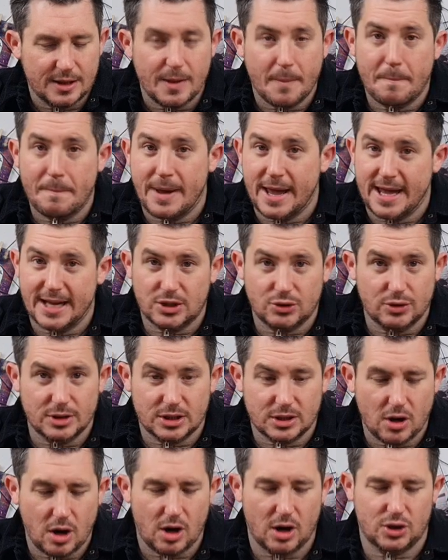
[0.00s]
The
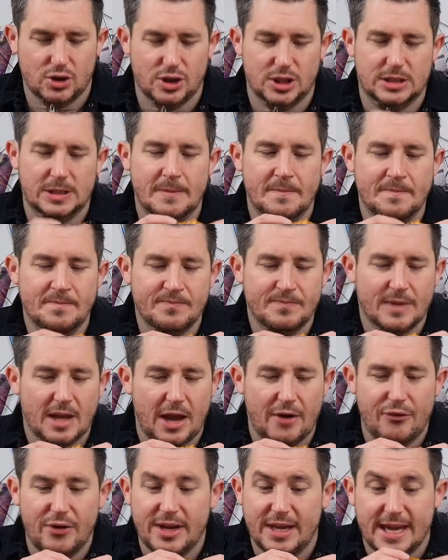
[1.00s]
pastry's gorgeous.
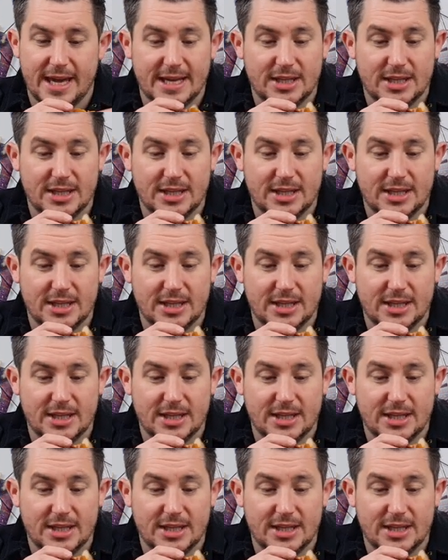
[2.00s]
I think